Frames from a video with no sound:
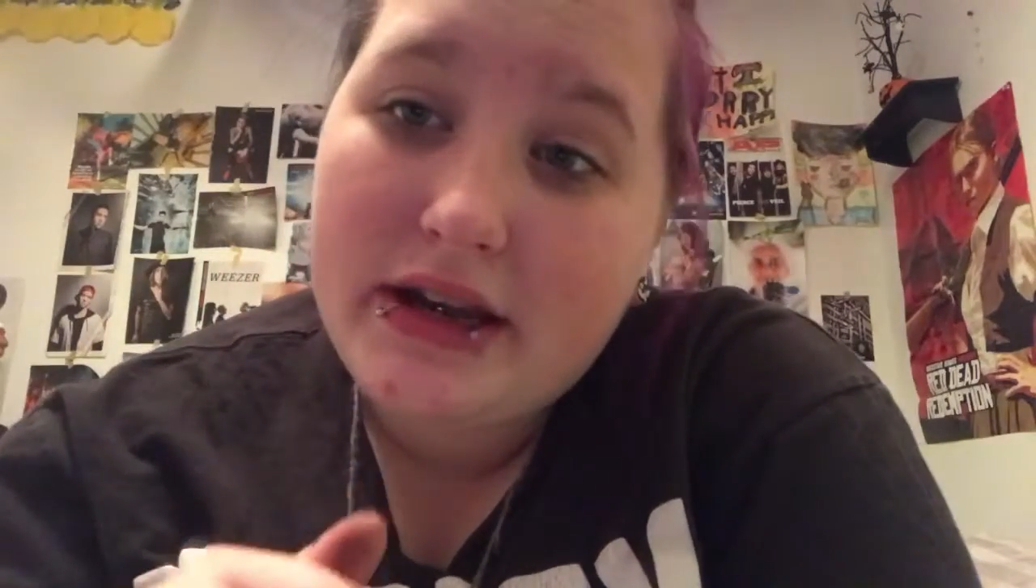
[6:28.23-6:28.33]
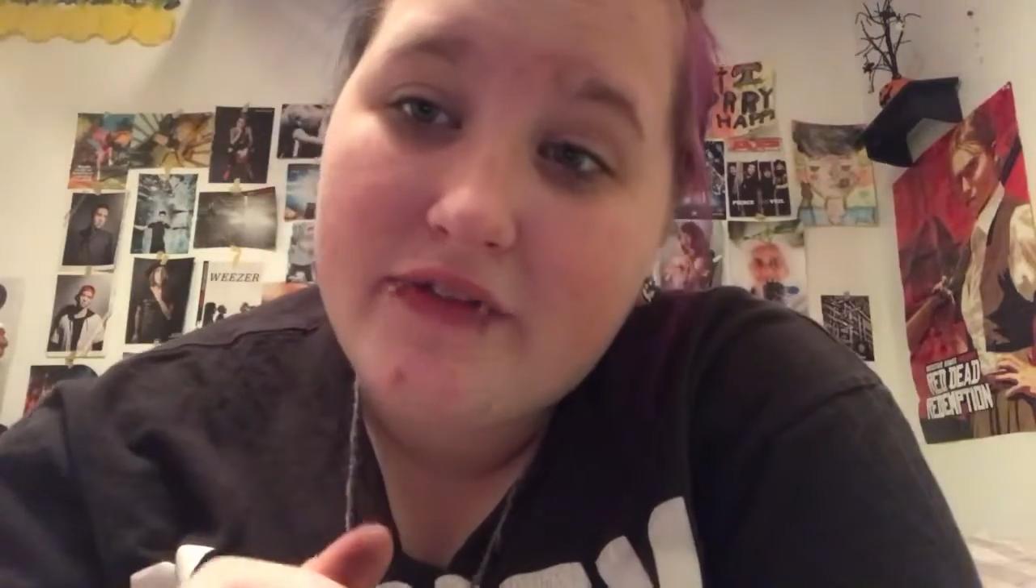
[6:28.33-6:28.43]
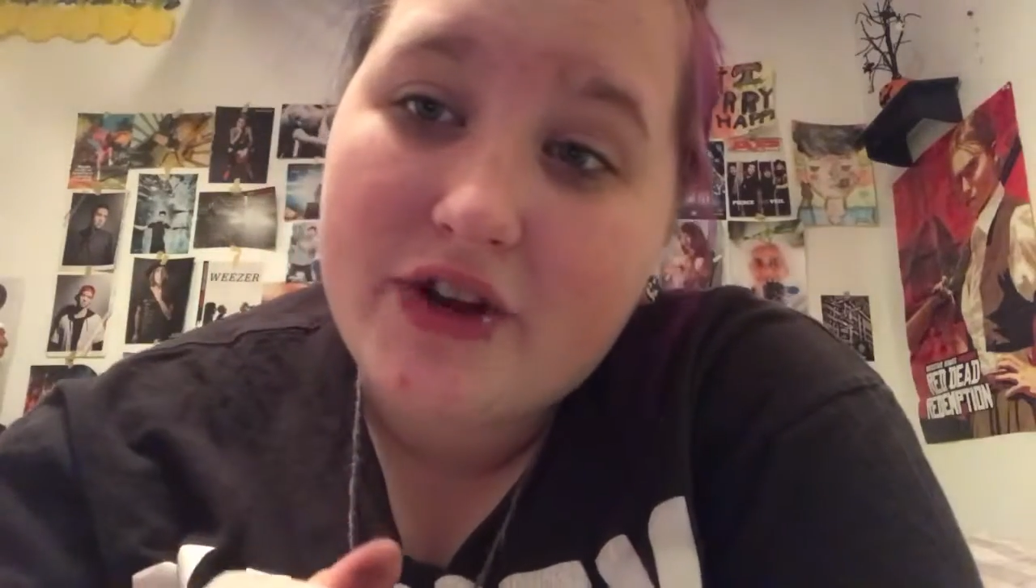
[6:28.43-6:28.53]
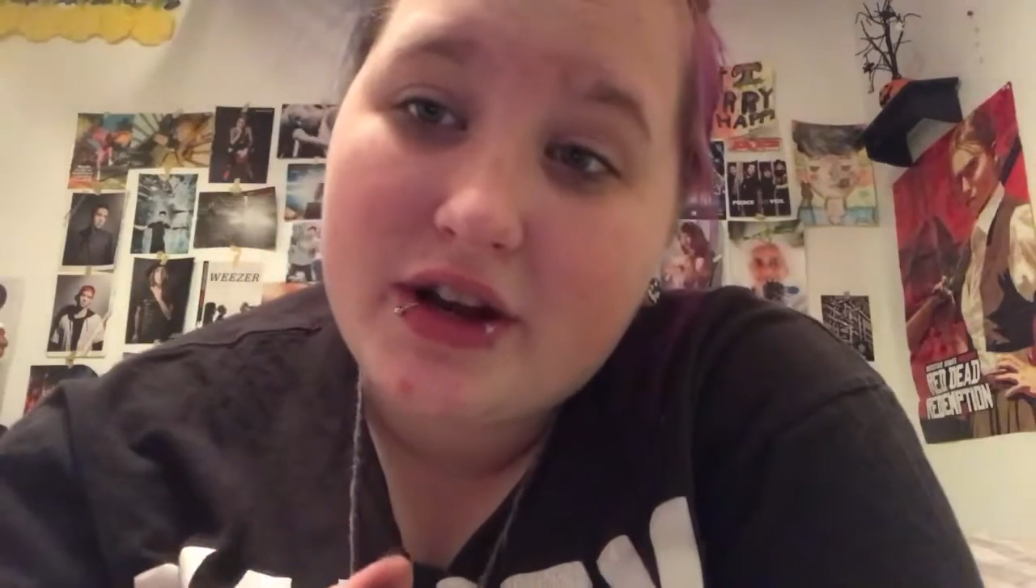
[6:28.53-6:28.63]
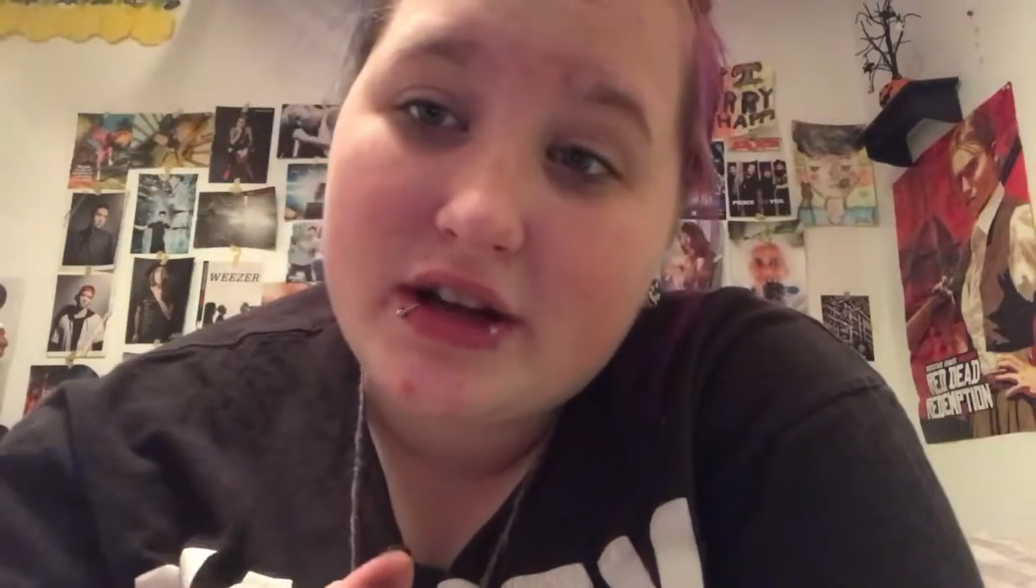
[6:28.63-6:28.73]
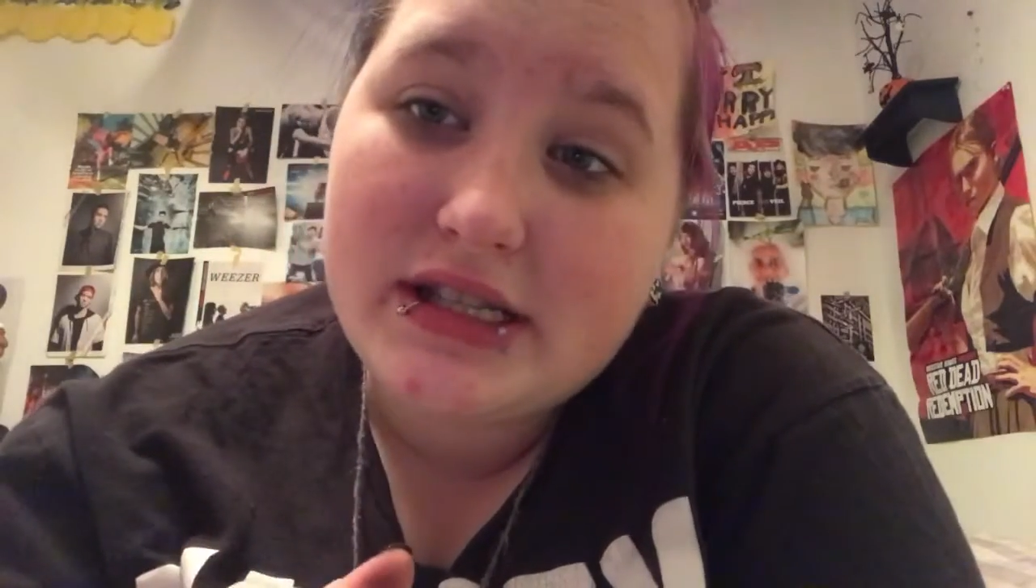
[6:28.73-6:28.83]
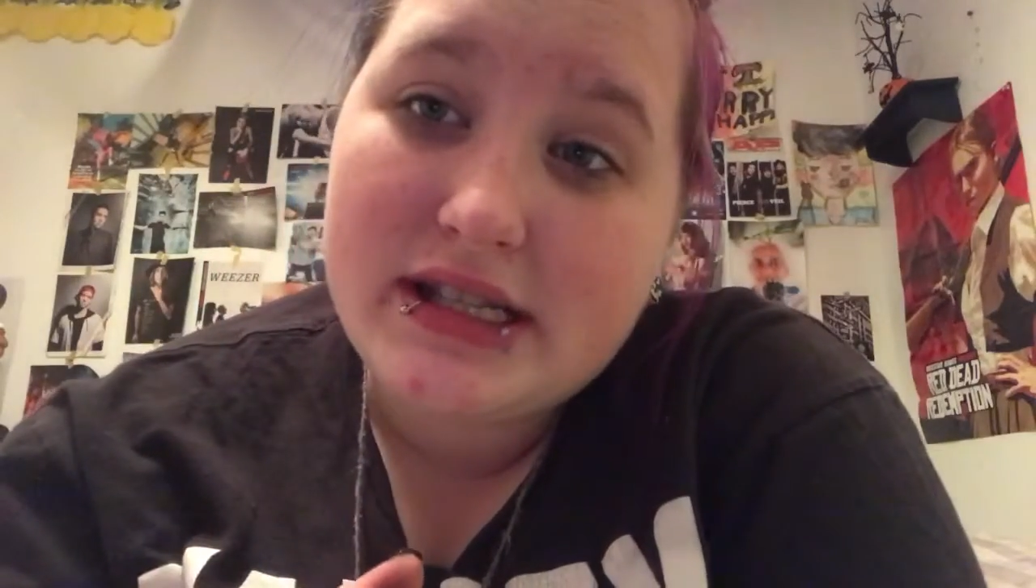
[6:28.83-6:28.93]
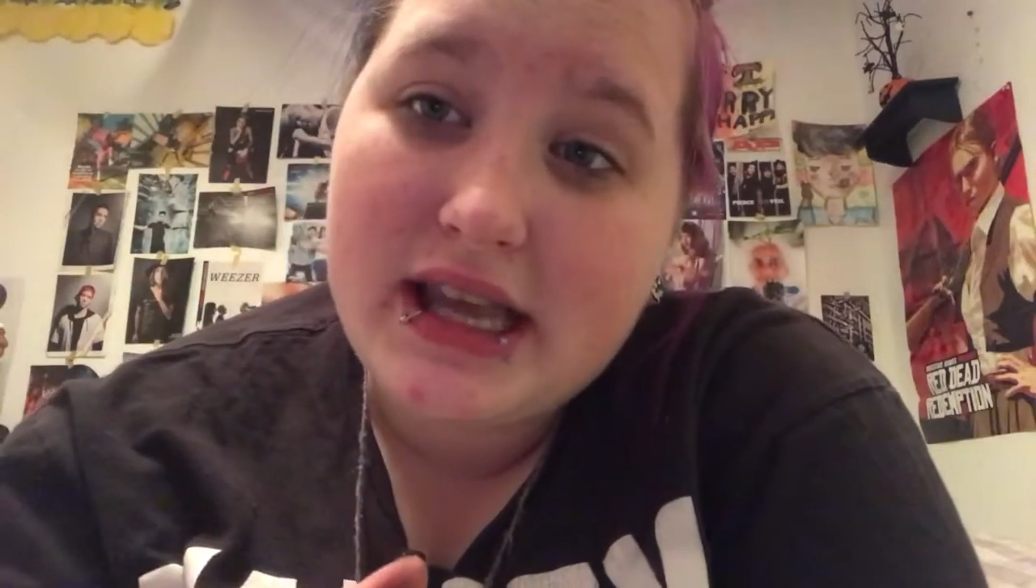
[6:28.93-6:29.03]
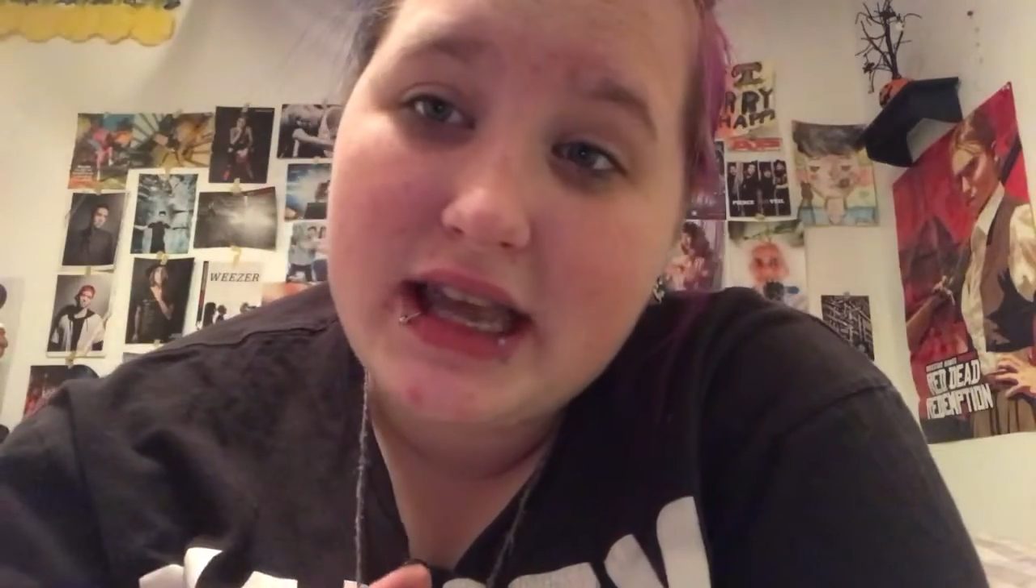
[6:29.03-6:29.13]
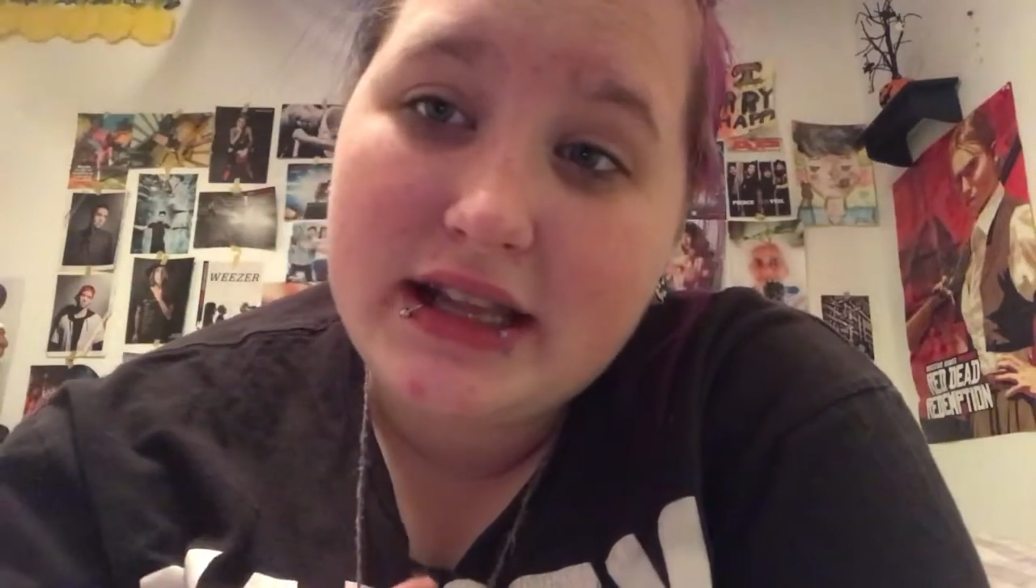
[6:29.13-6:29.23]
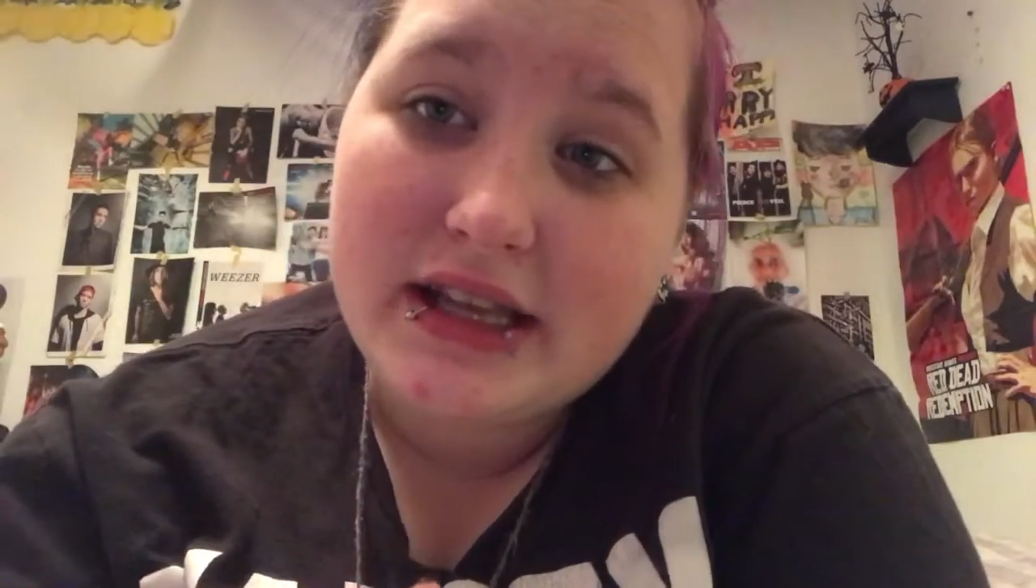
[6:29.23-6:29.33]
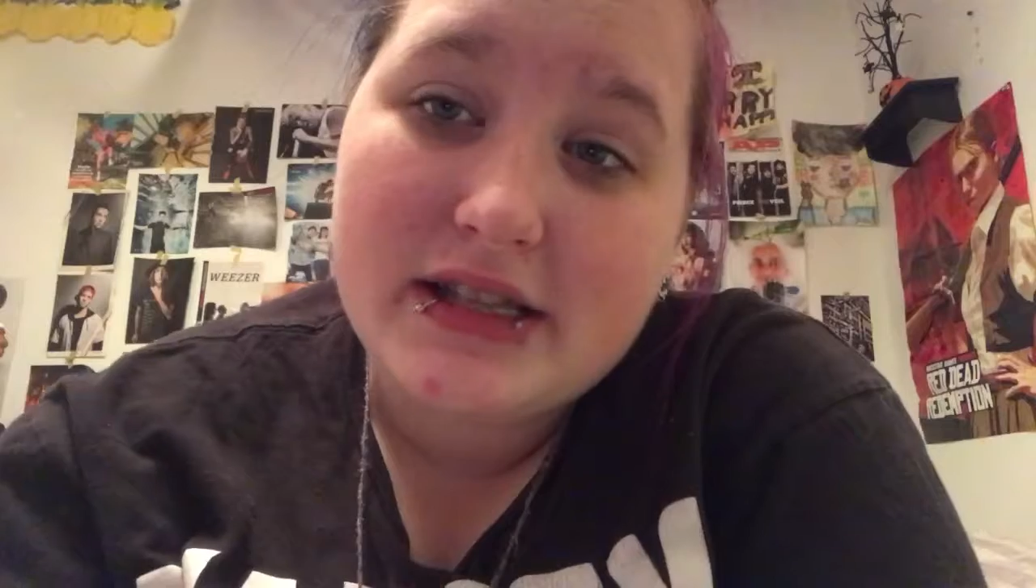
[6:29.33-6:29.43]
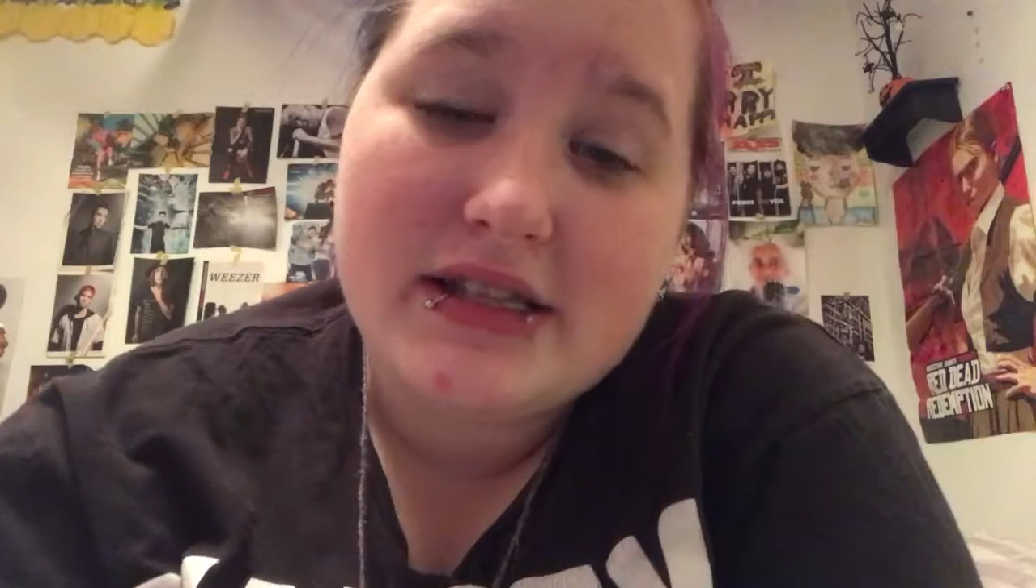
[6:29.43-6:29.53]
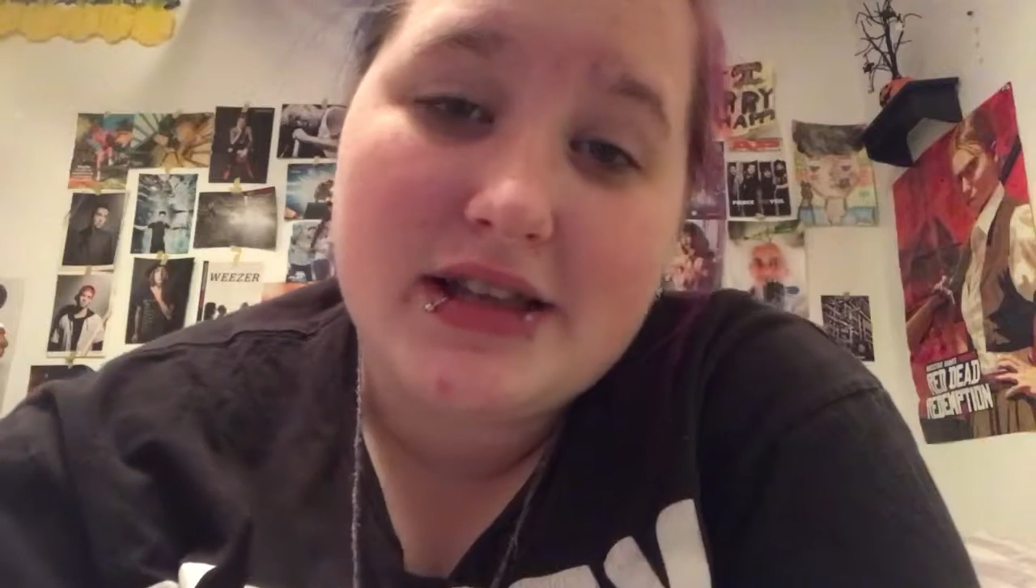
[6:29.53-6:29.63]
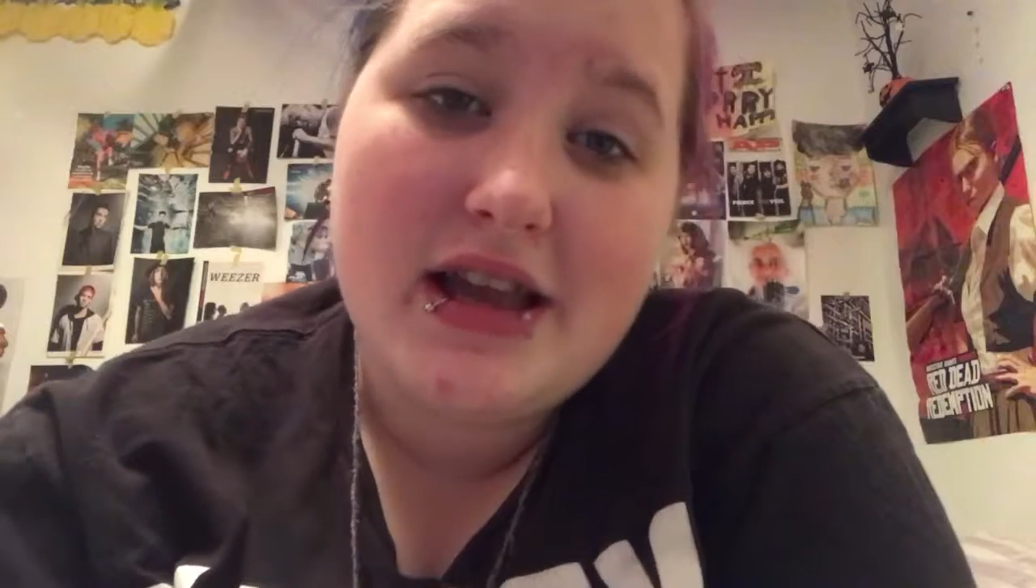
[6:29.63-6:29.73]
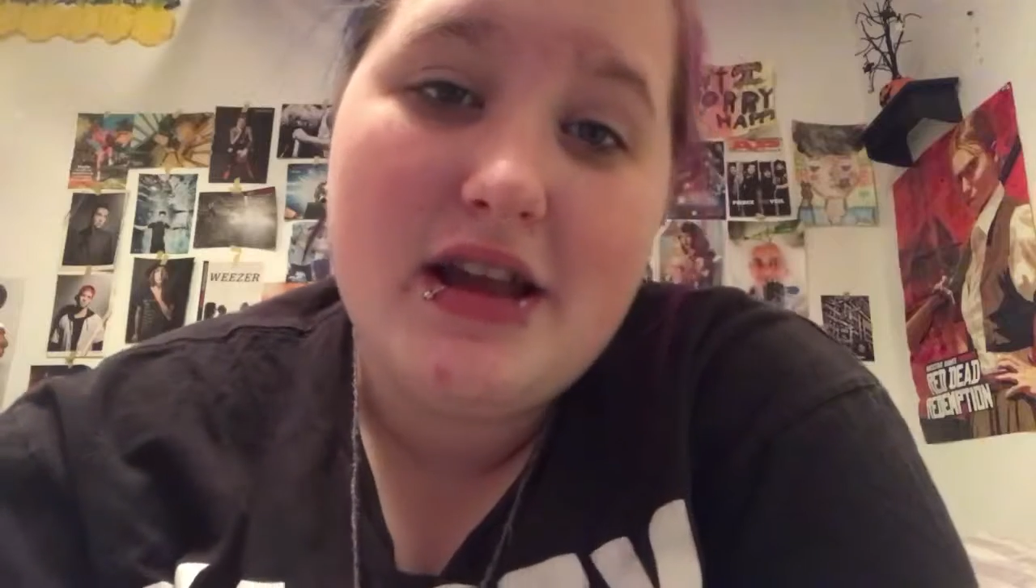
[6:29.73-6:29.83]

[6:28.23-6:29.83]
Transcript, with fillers: if you're seeing this